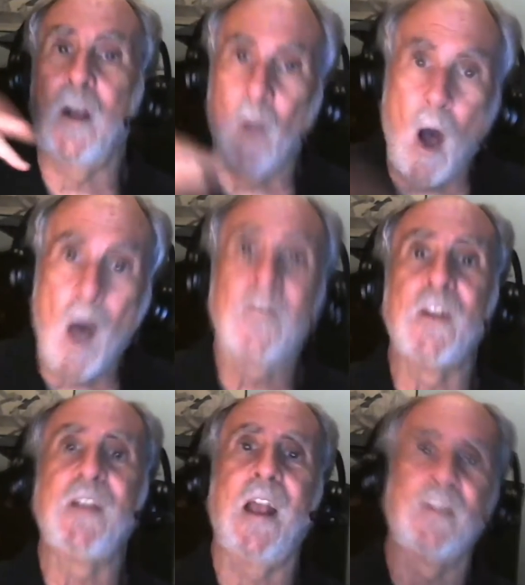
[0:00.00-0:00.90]

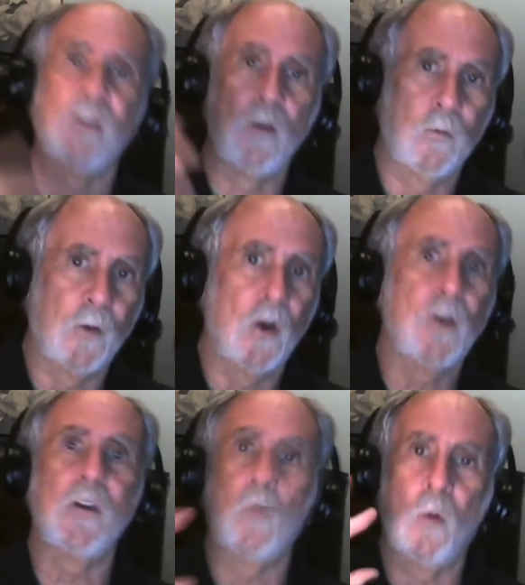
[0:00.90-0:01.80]
Office has a new
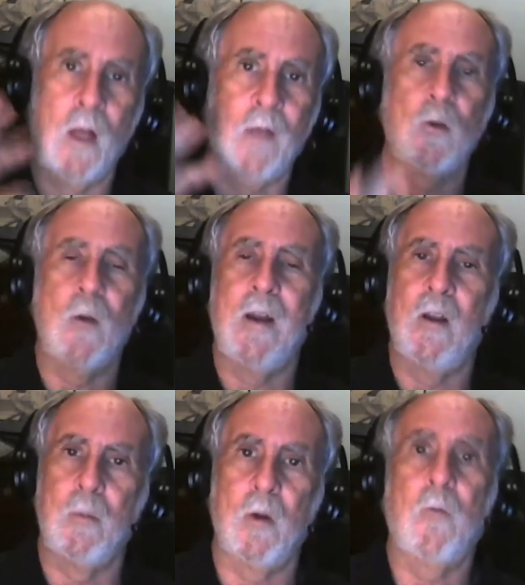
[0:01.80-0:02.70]
version, we'll have you write
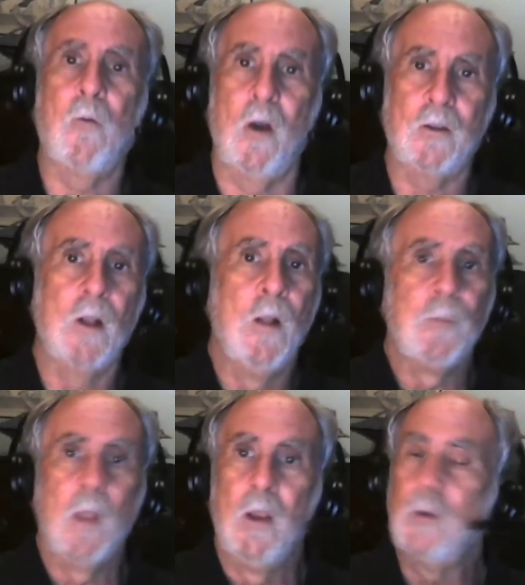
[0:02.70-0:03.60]
another book for us.
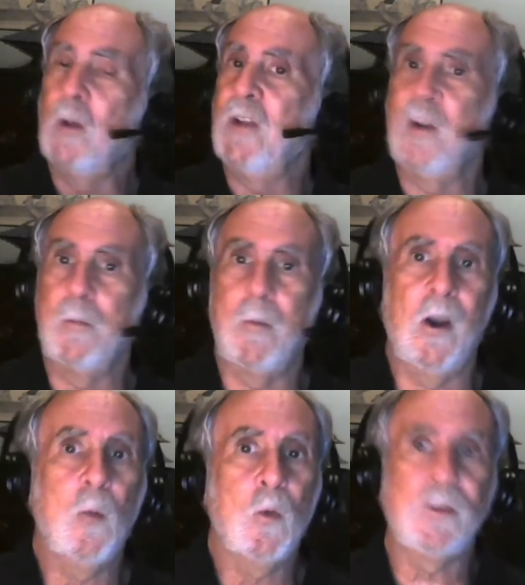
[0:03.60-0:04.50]
So I said to Mary,
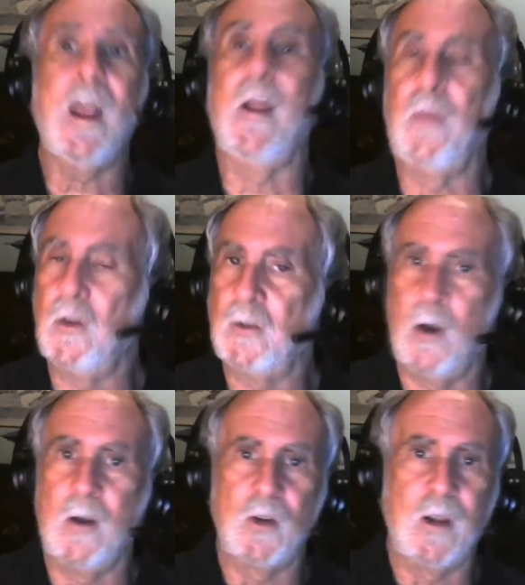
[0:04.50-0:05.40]
we're set. There's our
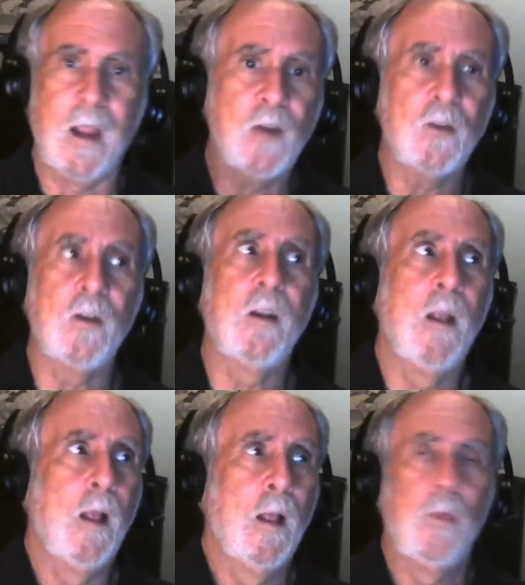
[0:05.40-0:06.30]
education,
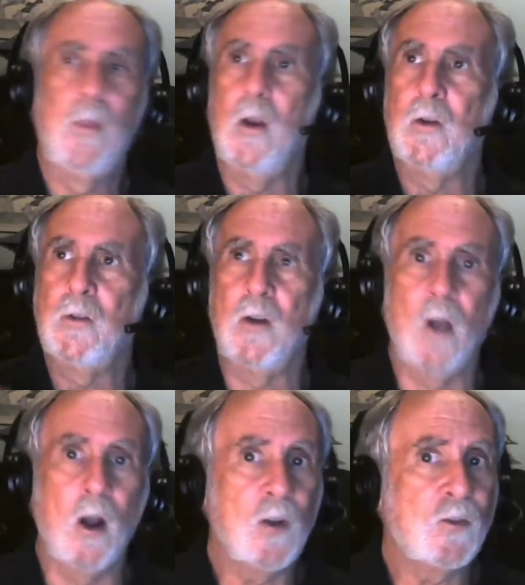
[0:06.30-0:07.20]
there's our
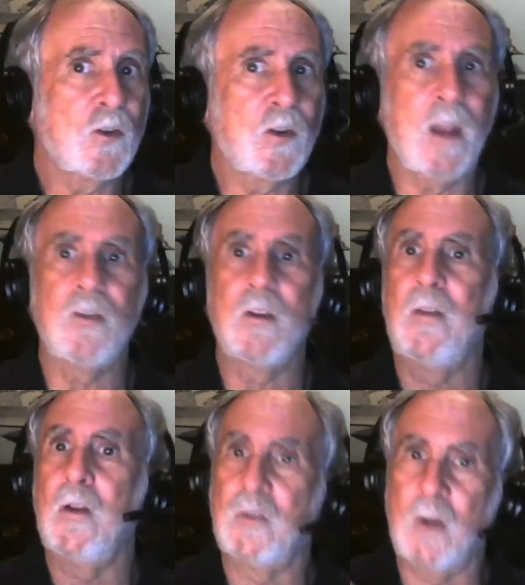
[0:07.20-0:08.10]
daughter's education,
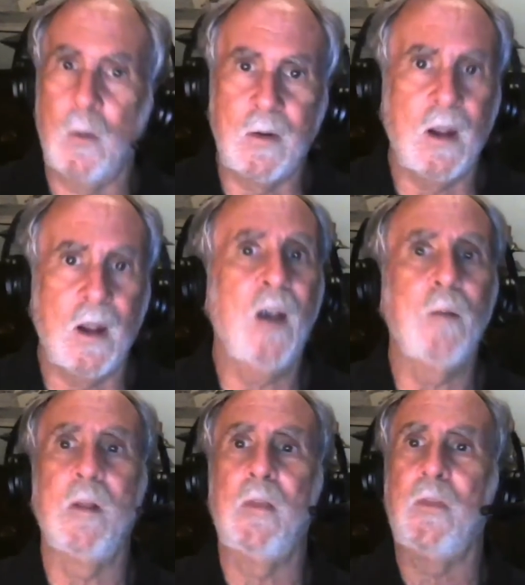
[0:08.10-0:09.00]
there's our
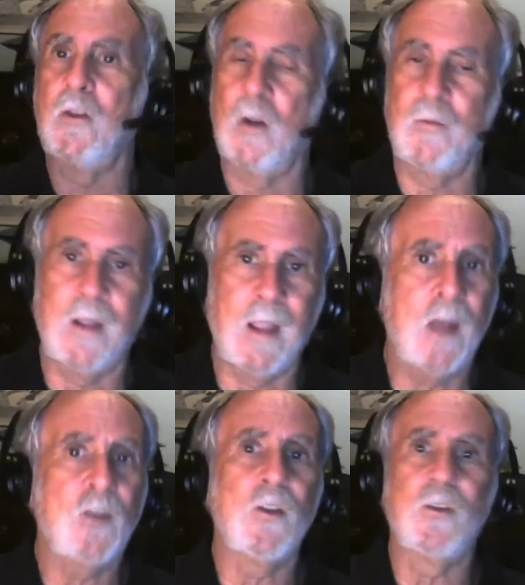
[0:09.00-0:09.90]
retirement, there's our
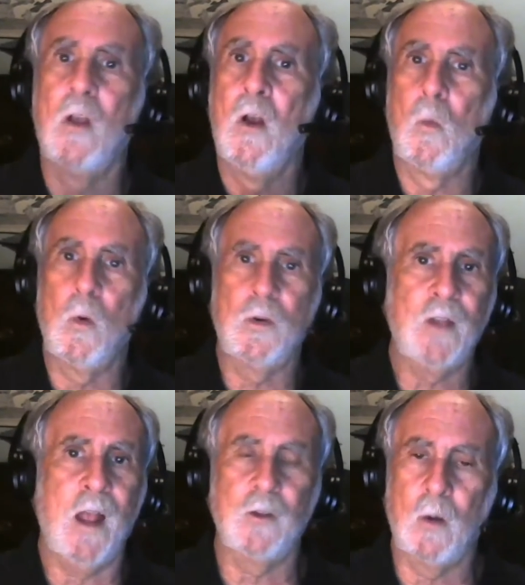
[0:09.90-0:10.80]
vacations, we're
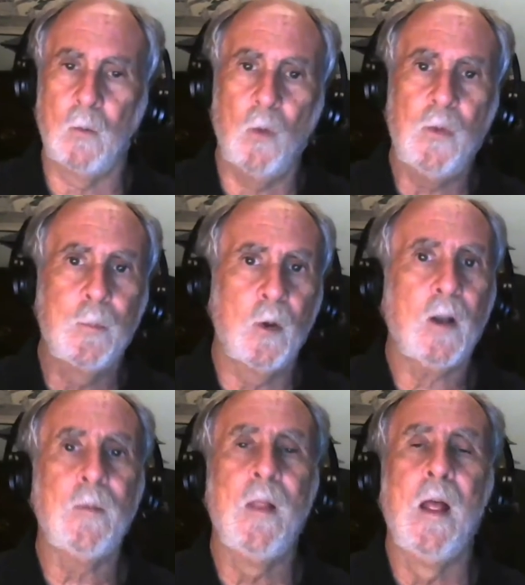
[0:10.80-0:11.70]
set. So I wrote the
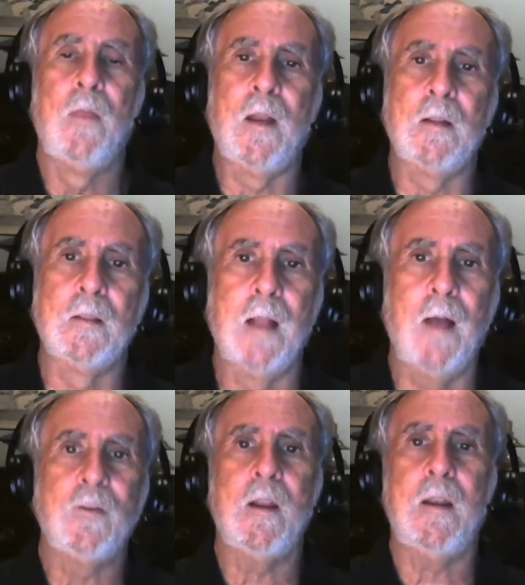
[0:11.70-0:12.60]
book, they
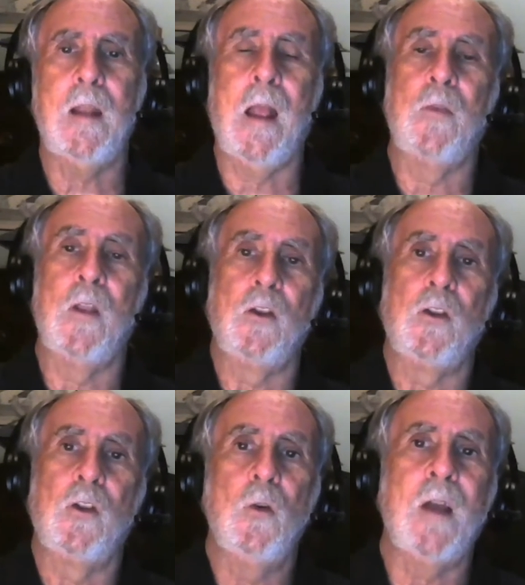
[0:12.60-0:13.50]
loved it, and then
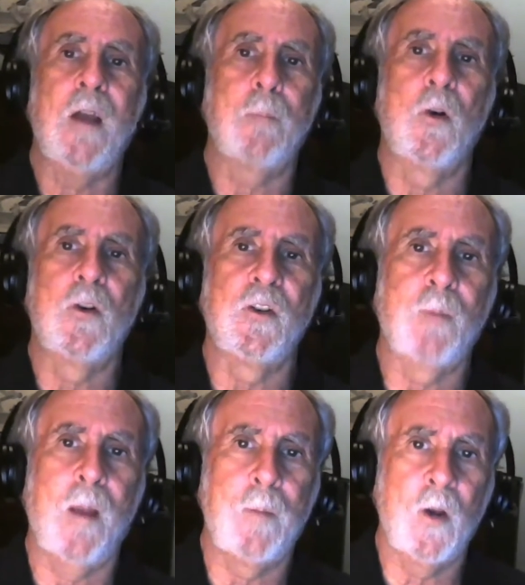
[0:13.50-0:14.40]
Q got purchased
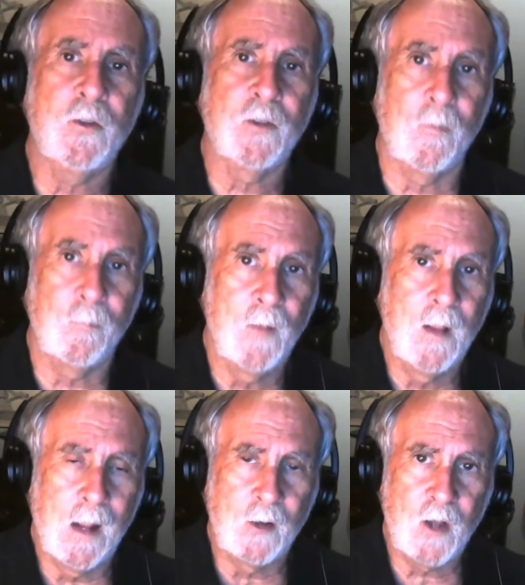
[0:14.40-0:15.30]
by Pearson
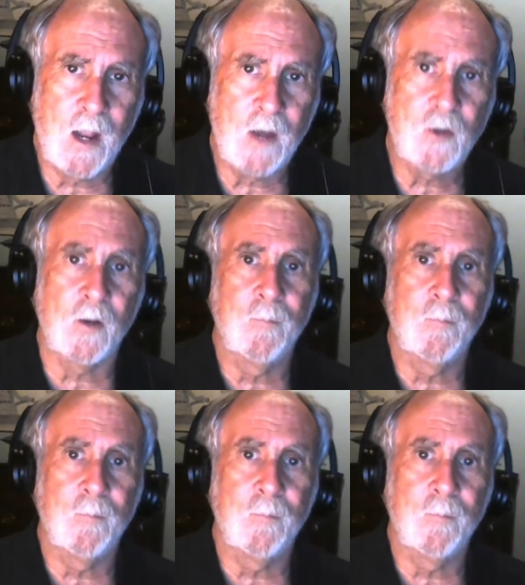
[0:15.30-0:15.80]
Education.